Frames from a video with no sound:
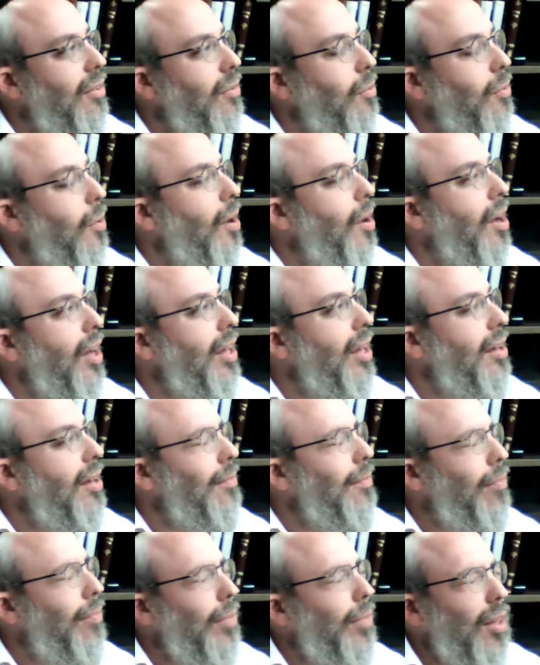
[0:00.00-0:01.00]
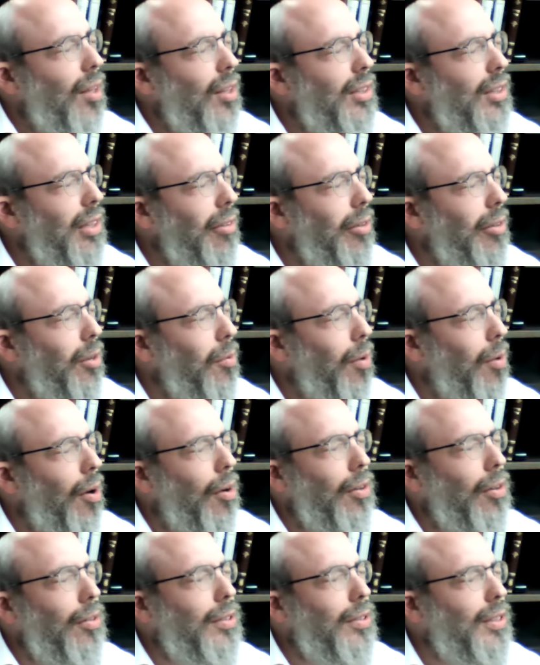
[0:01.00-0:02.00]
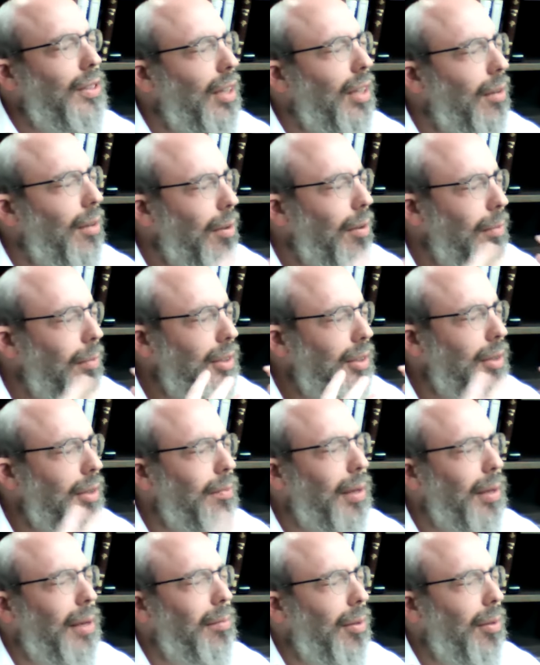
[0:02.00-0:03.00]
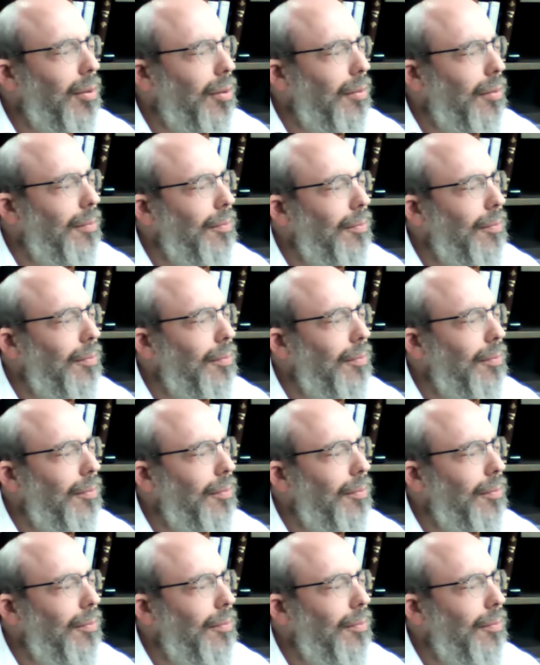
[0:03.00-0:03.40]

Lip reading: Why? Because there you are, you're sitting with a bunch of people.